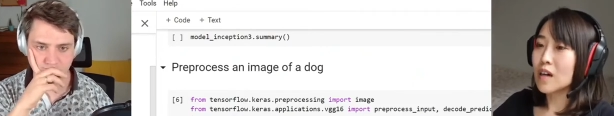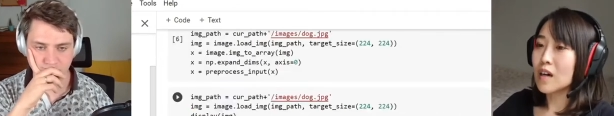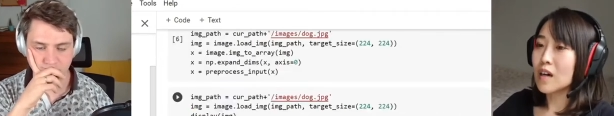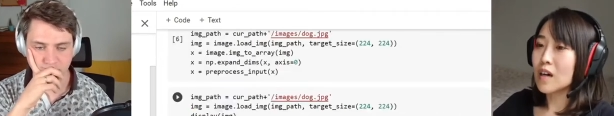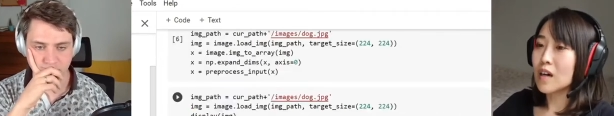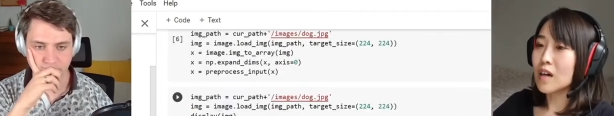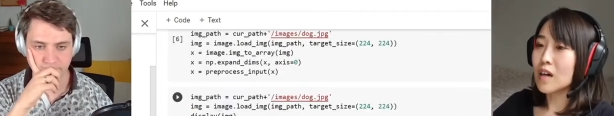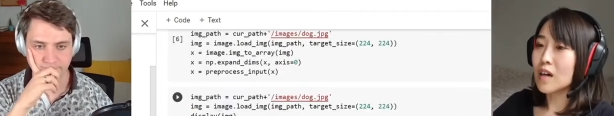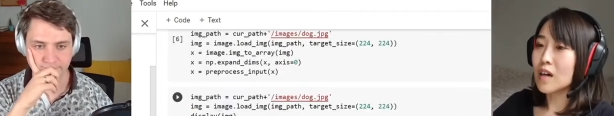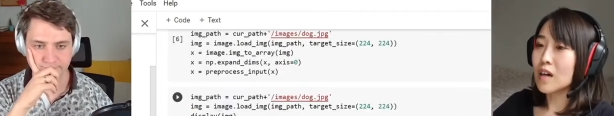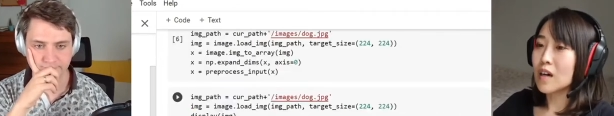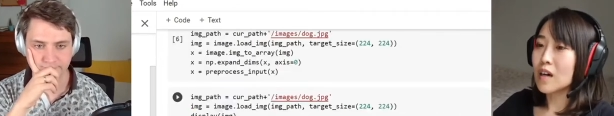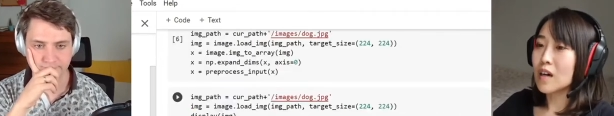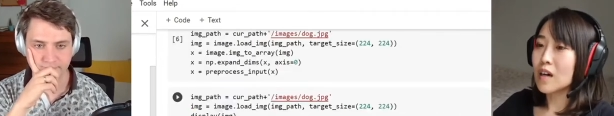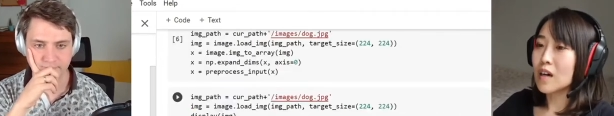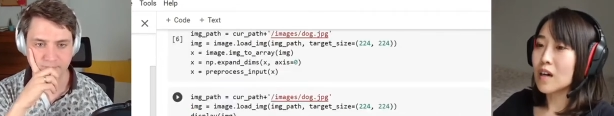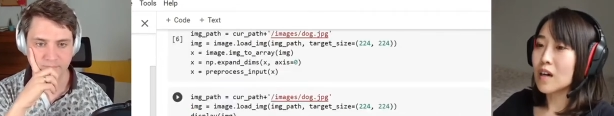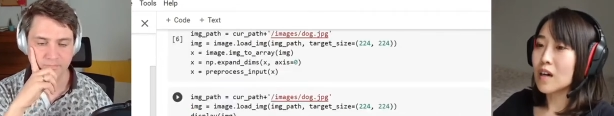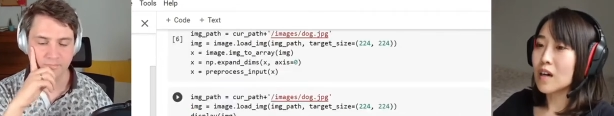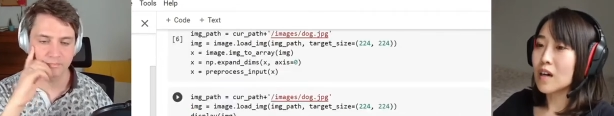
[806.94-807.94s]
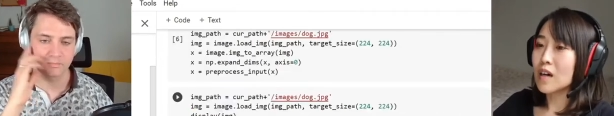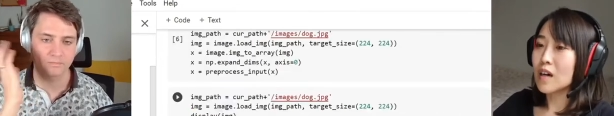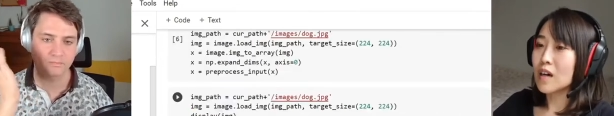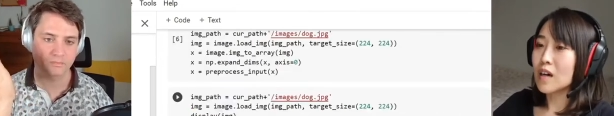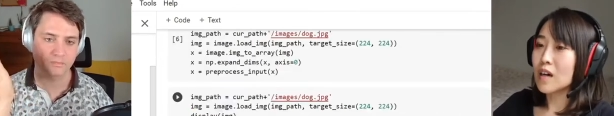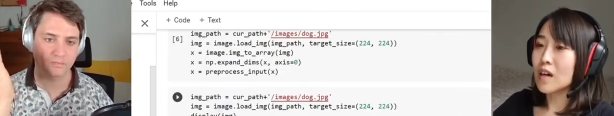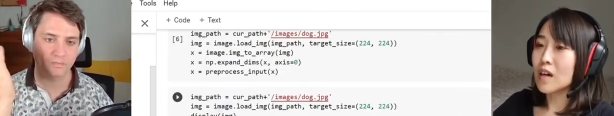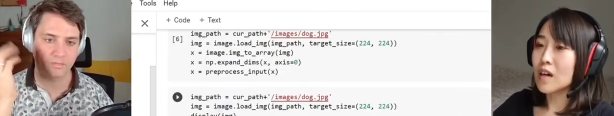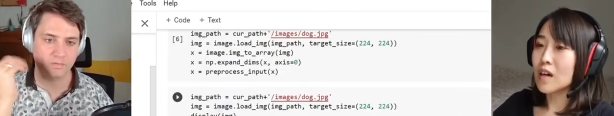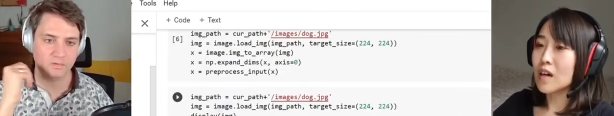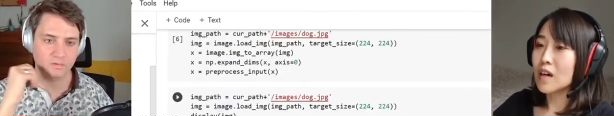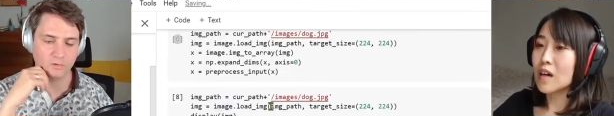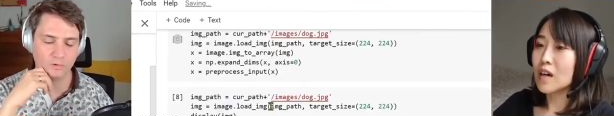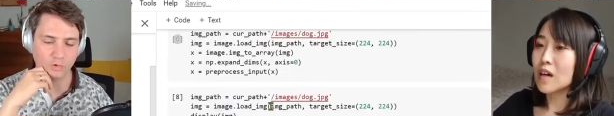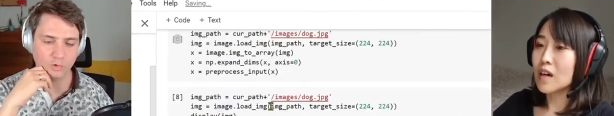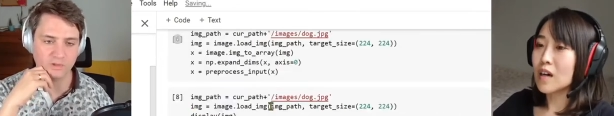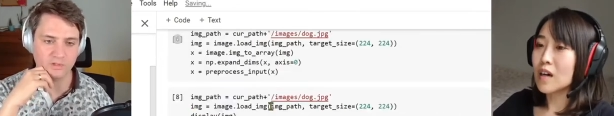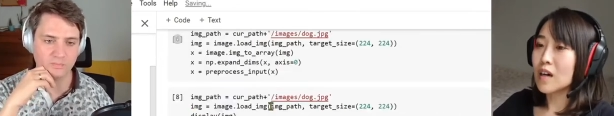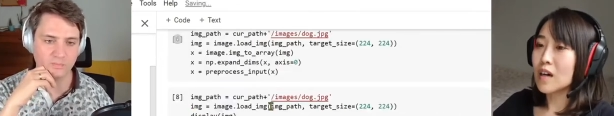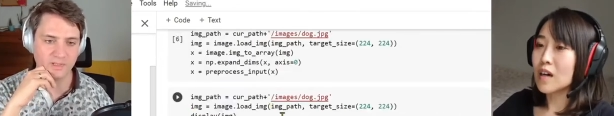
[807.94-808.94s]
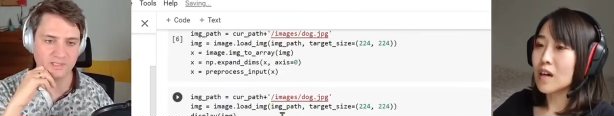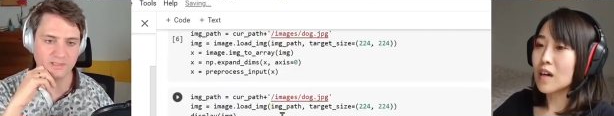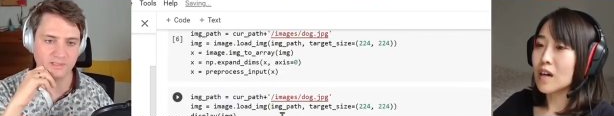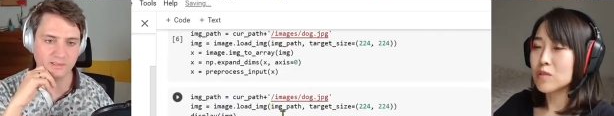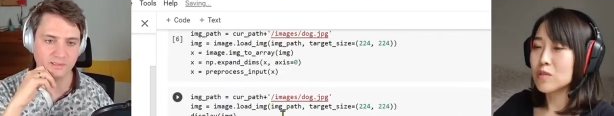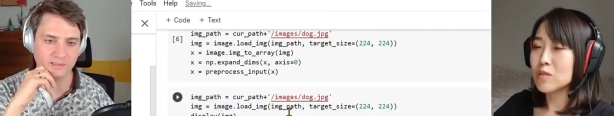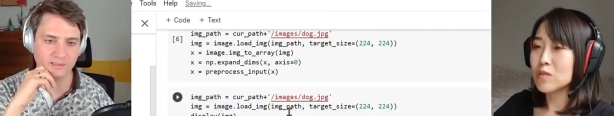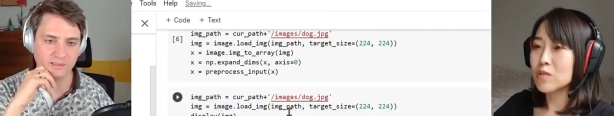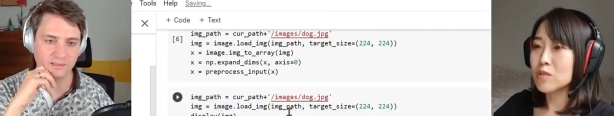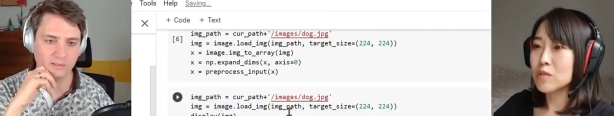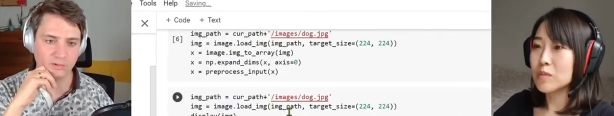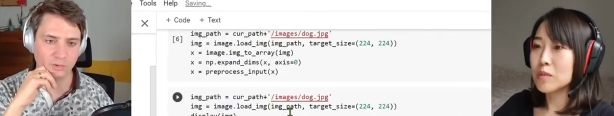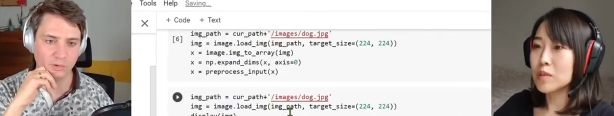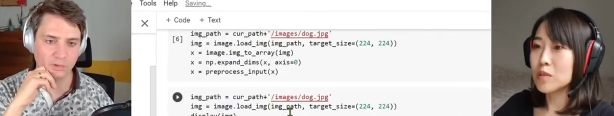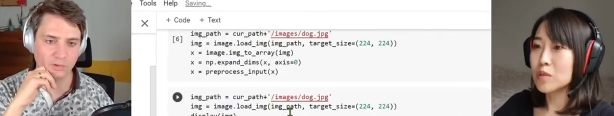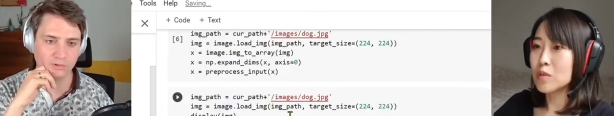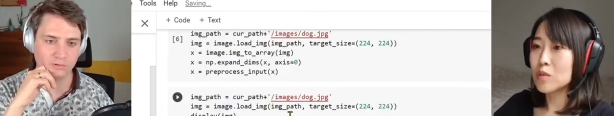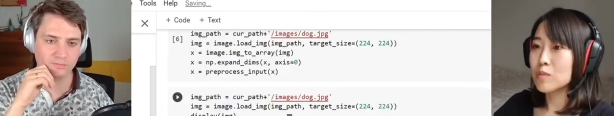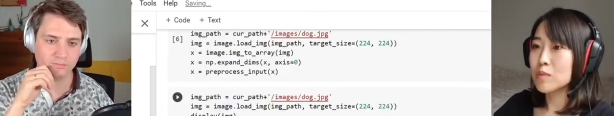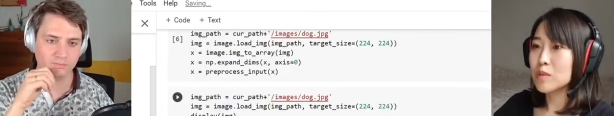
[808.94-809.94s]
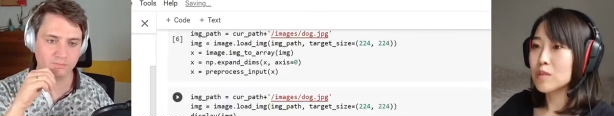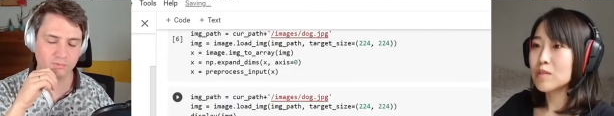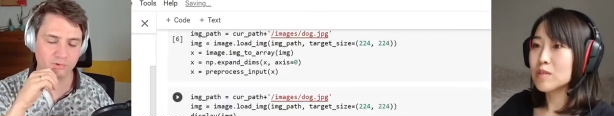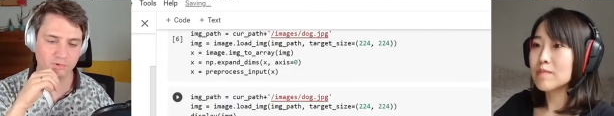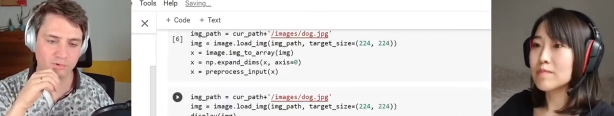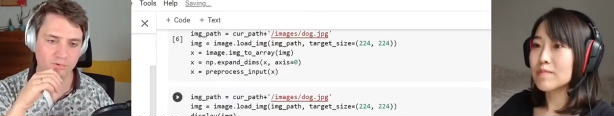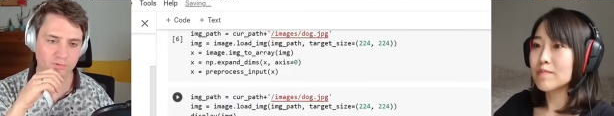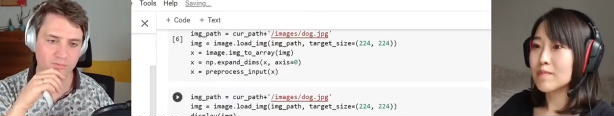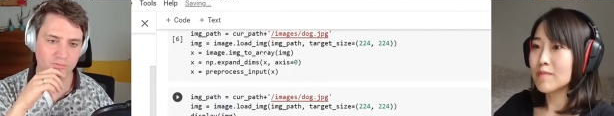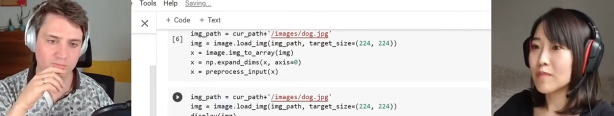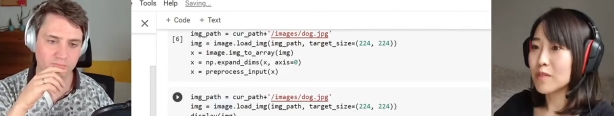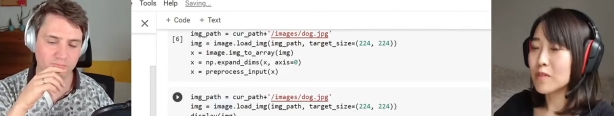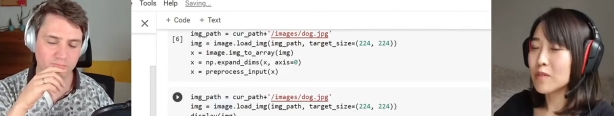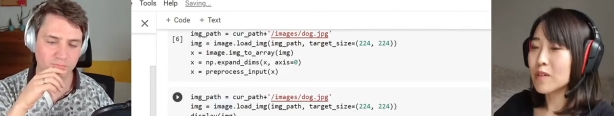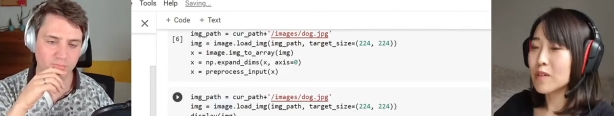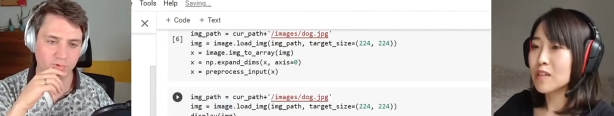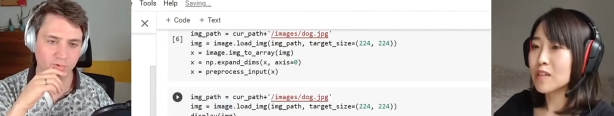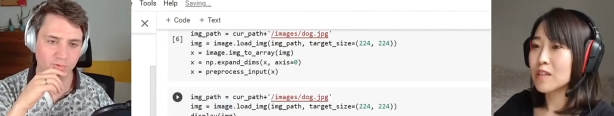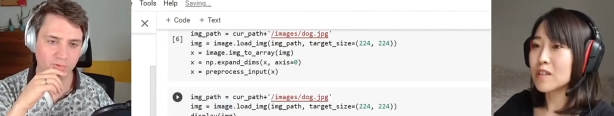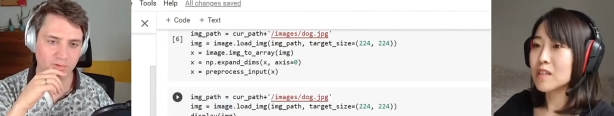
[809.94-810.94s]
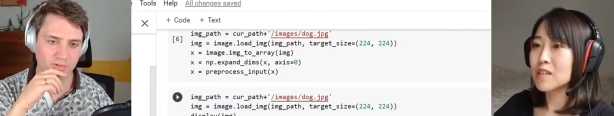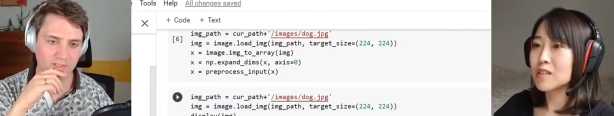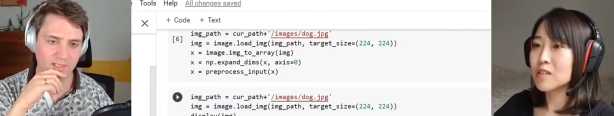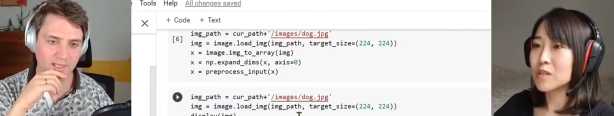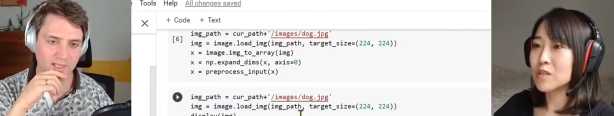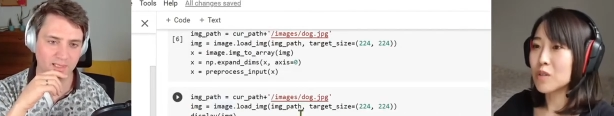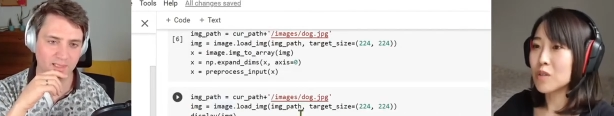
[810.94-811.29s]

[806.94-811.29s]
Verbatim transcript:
Speaker 1: So it's basically a dog. Right, so you it's take